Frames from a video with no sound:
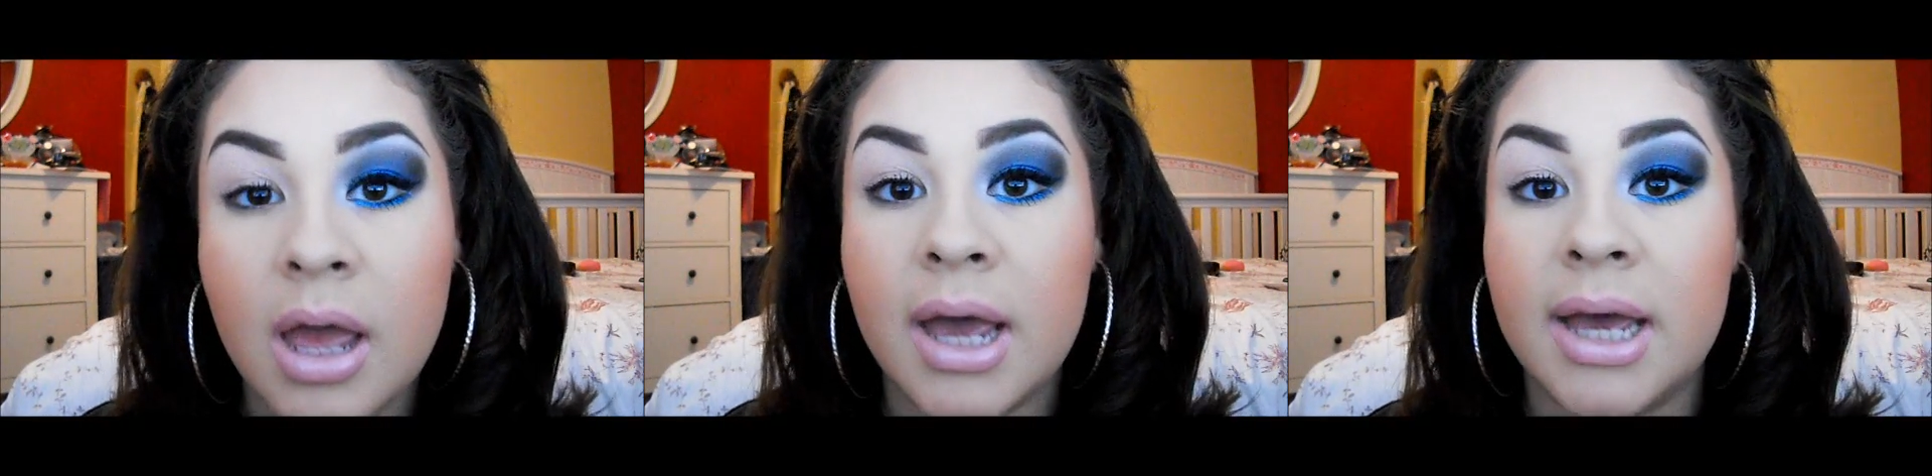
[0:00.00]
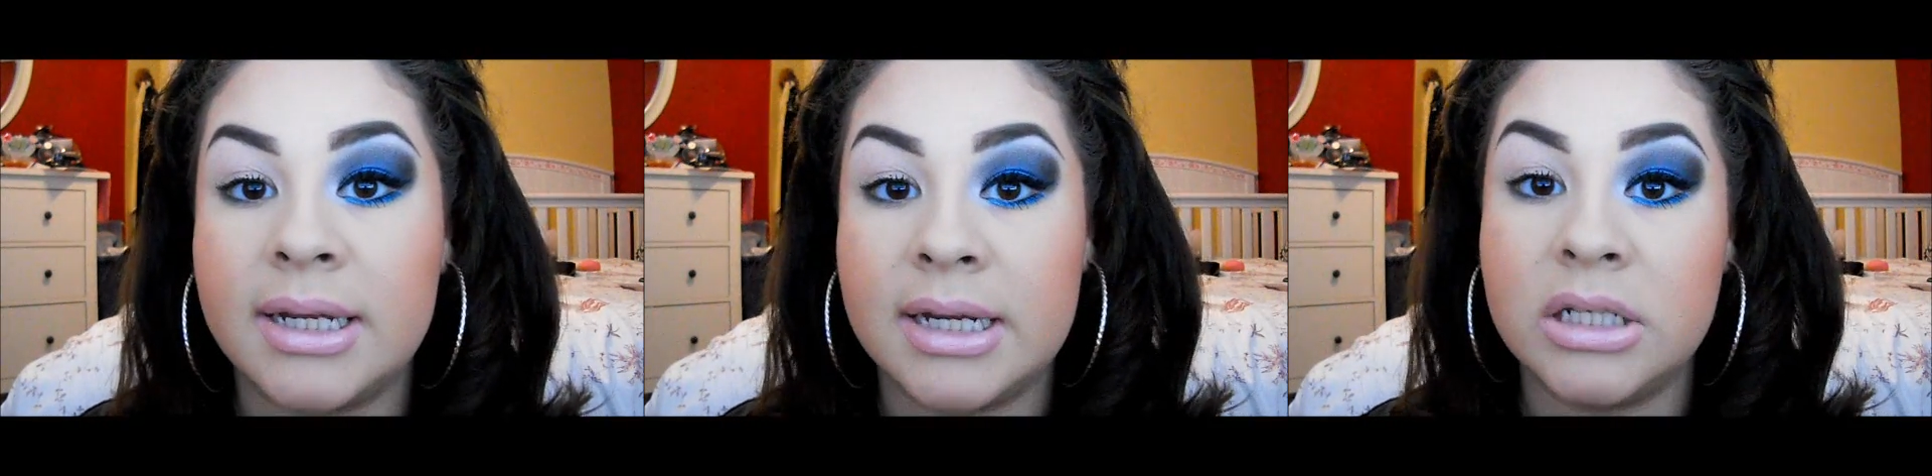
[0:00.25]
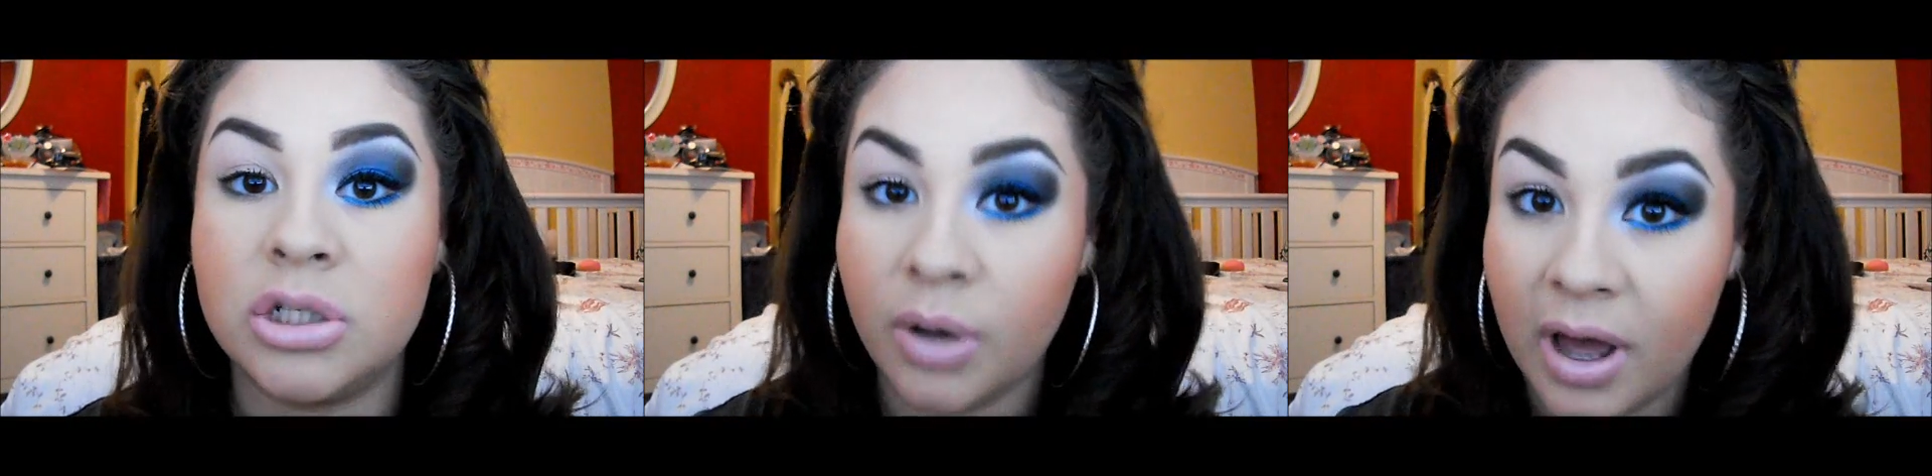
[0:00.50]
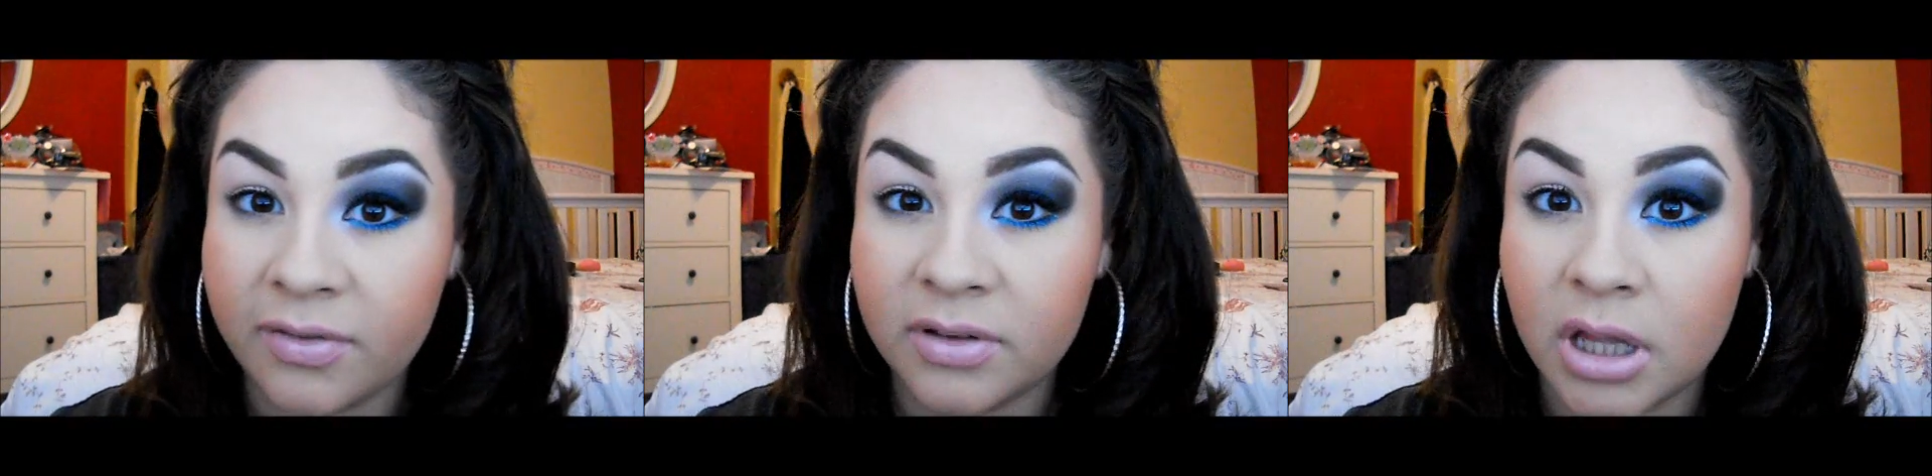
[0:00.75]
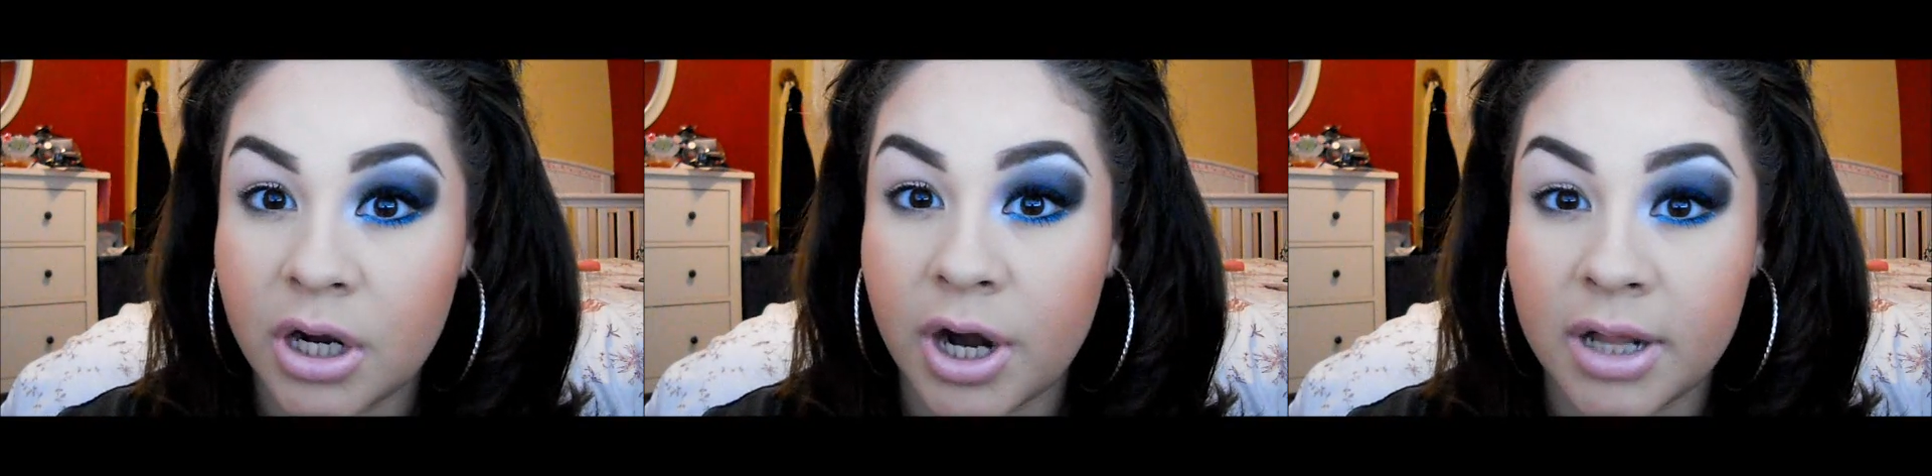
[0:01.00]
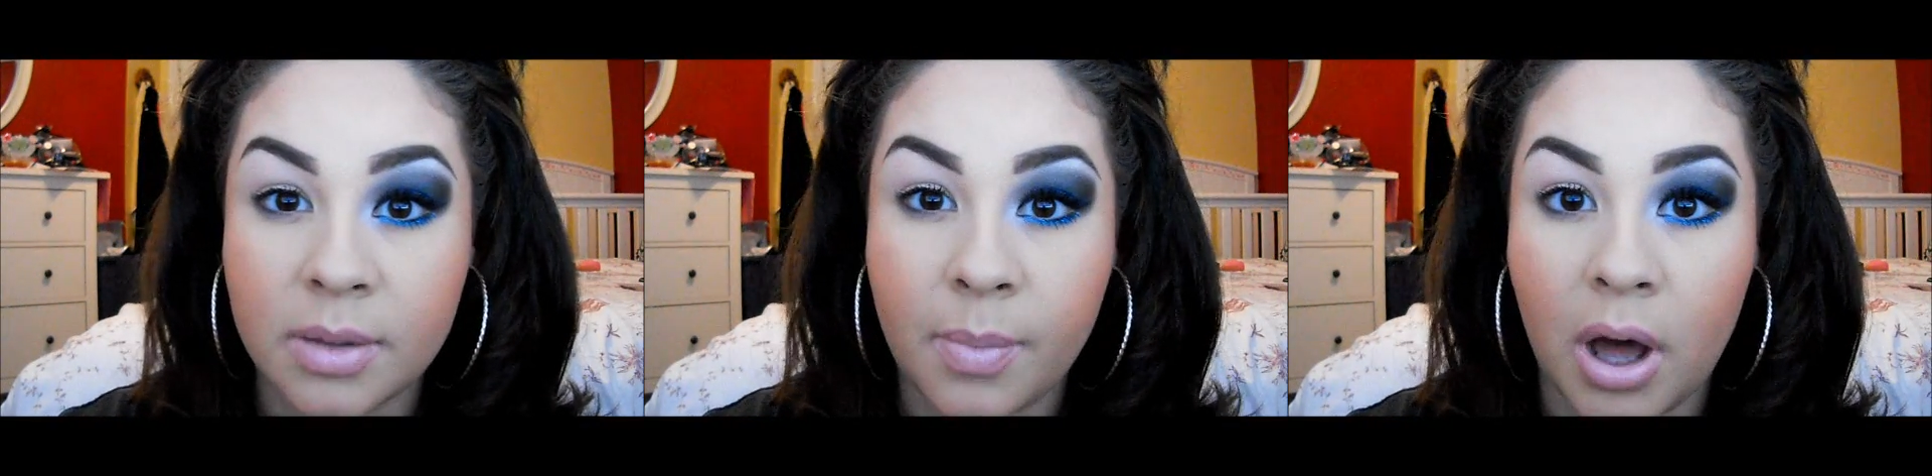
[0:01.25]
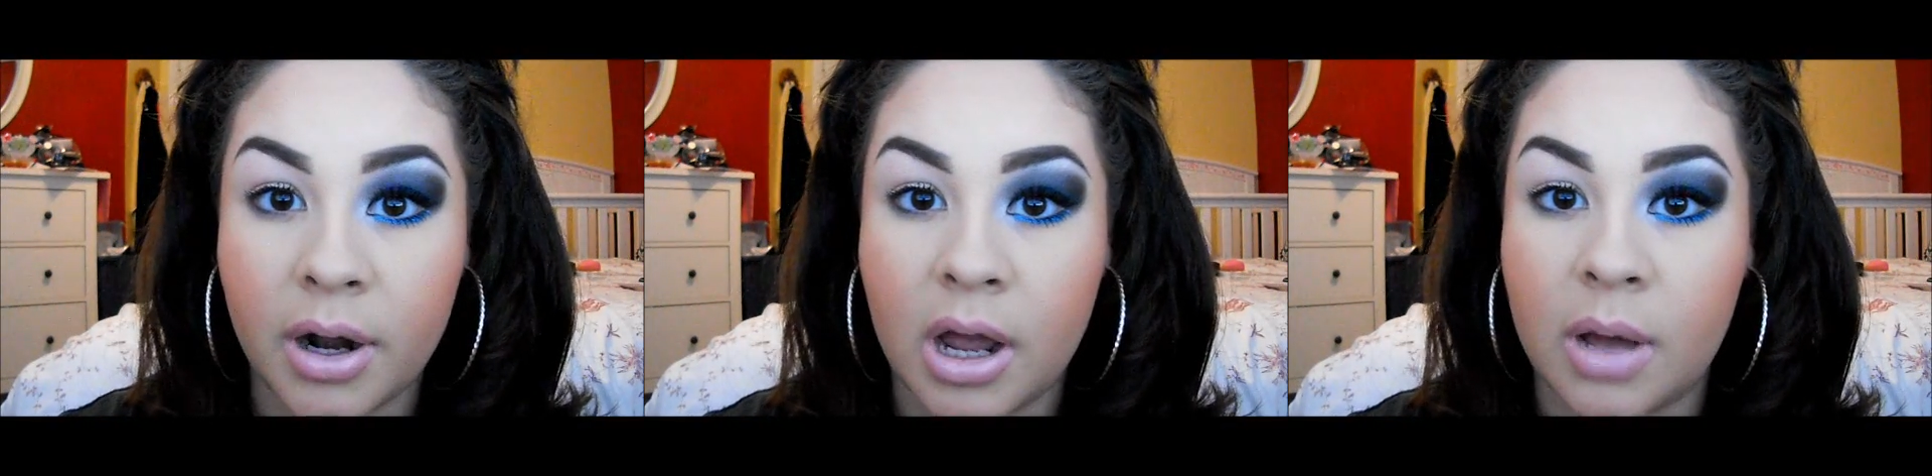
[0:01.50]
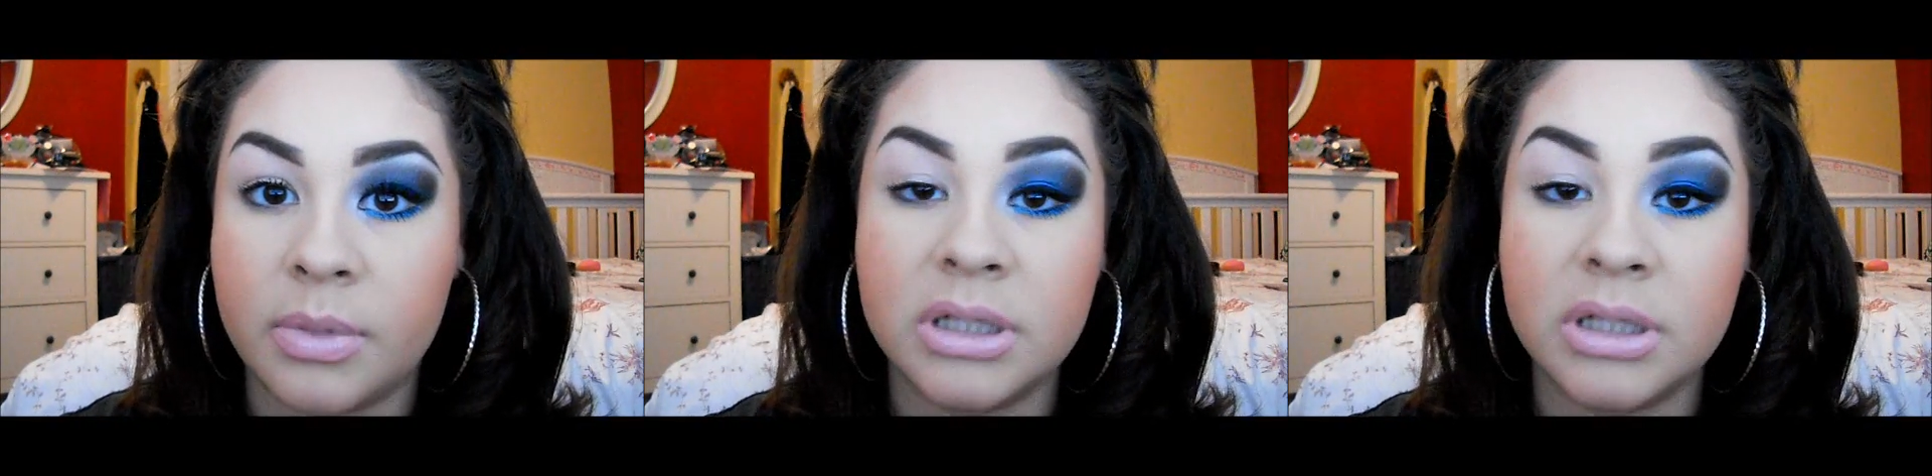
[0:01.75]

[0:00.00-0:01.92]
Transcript: and I do have glitter at the bottom.